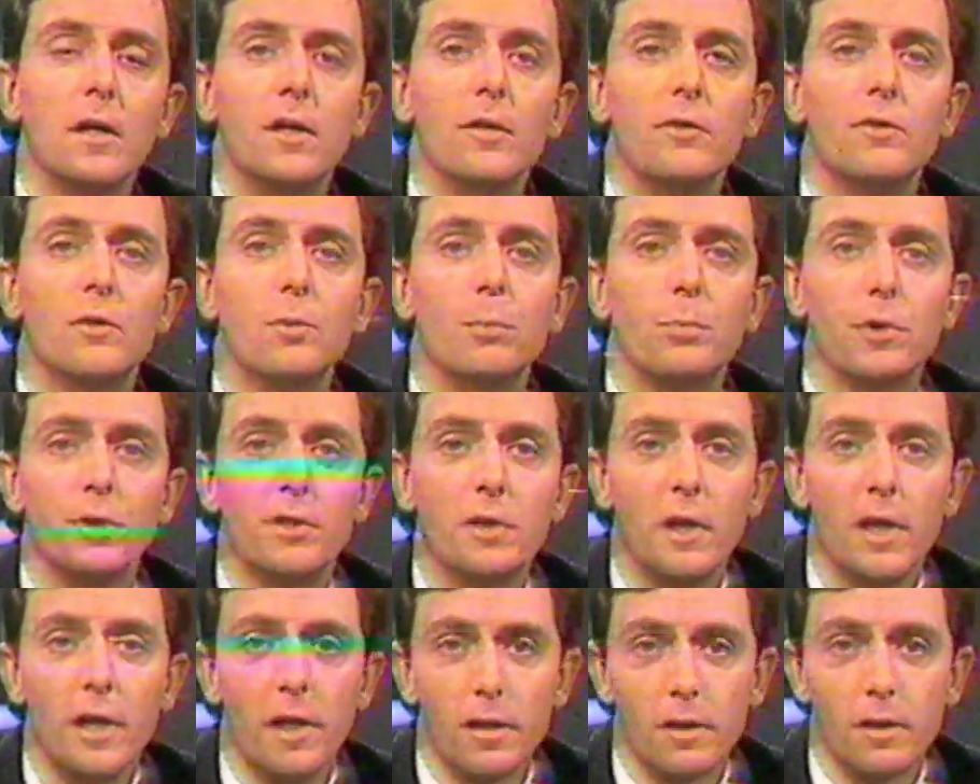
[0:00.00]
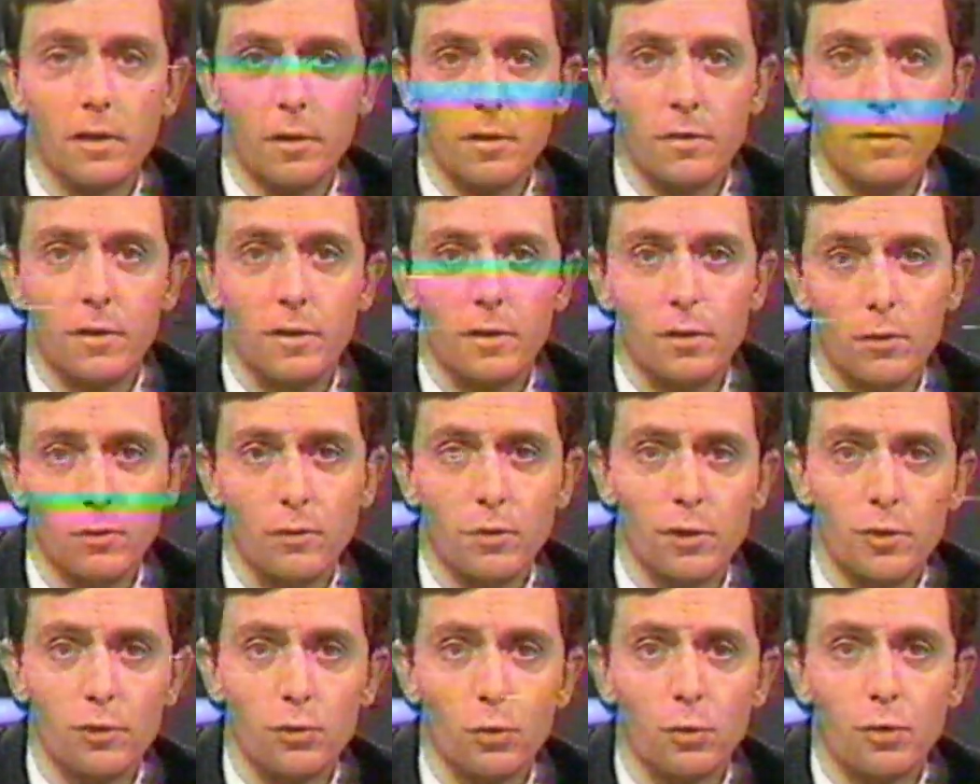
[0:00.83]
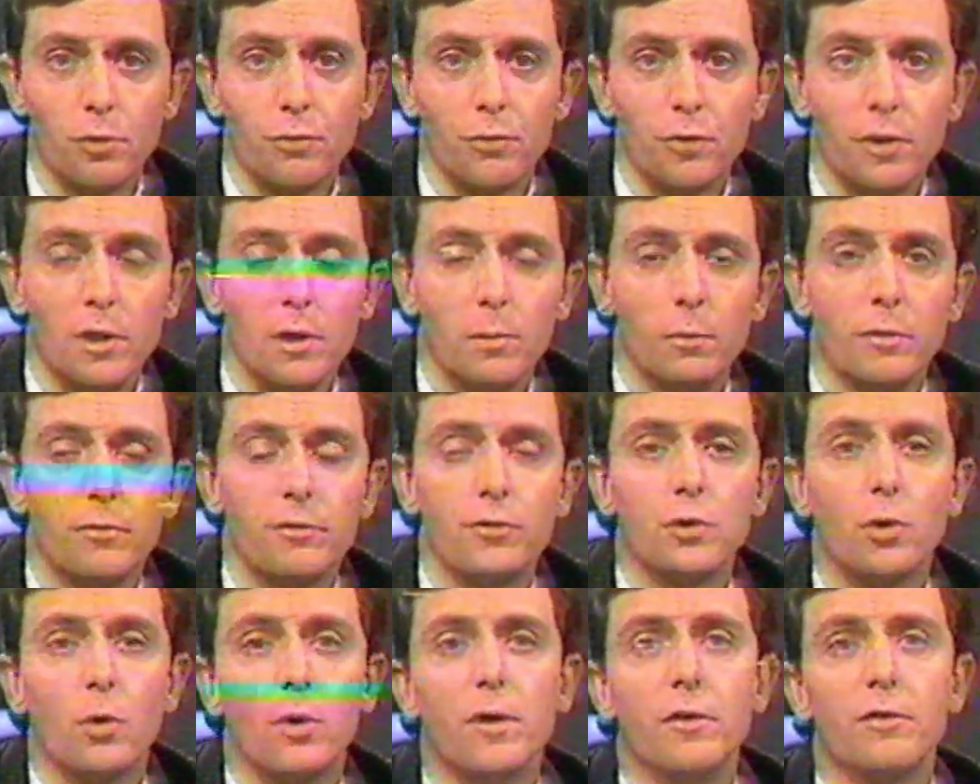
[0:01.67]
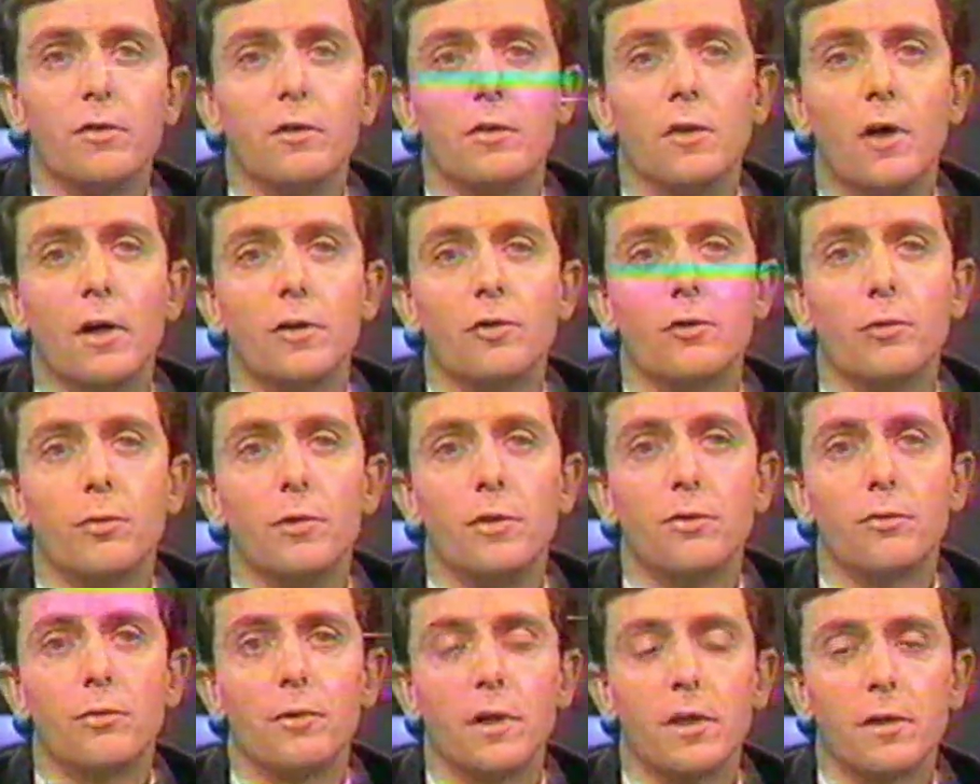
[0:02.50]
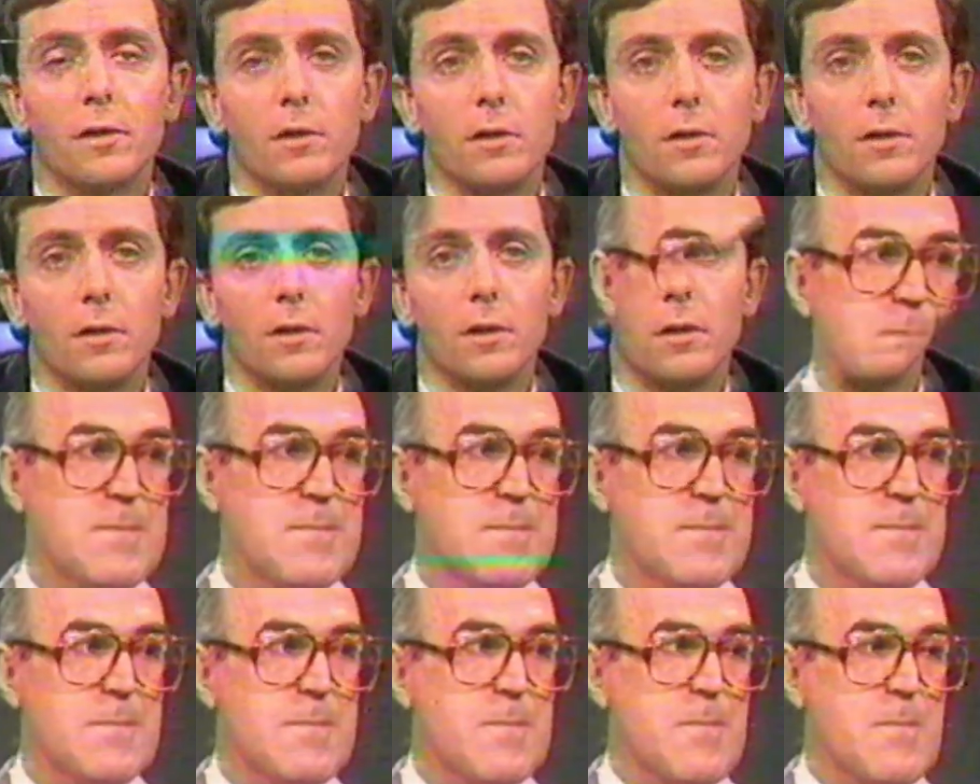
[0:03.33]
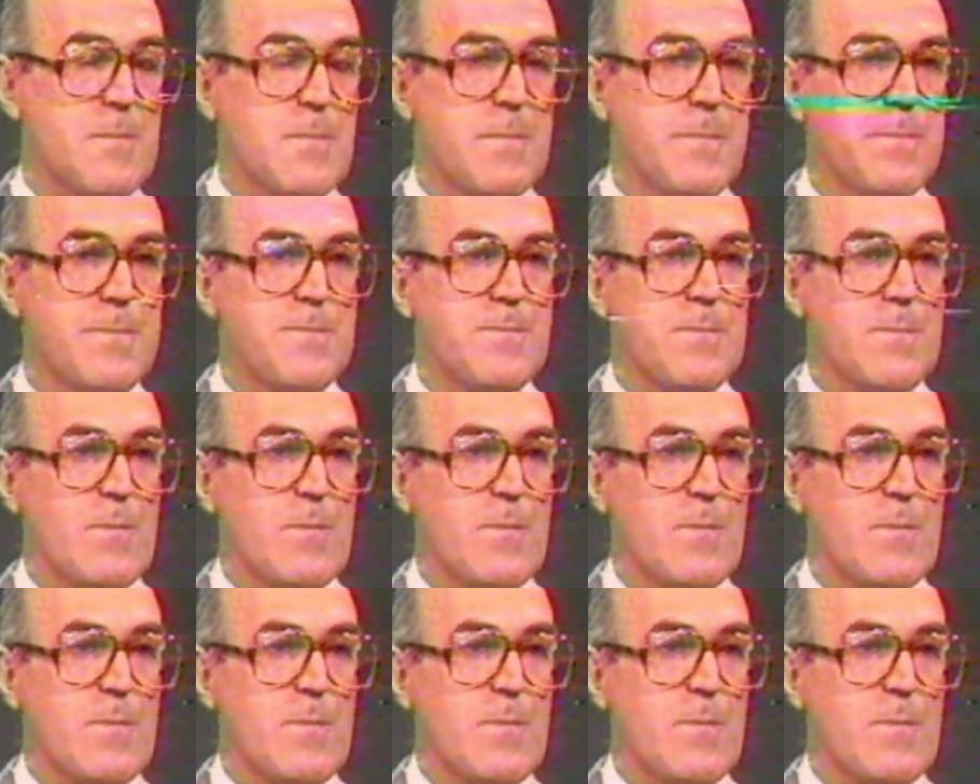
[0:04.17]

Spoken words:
is to protect the individual's freedom of choice and not to restrict it. Yes, we fundamentally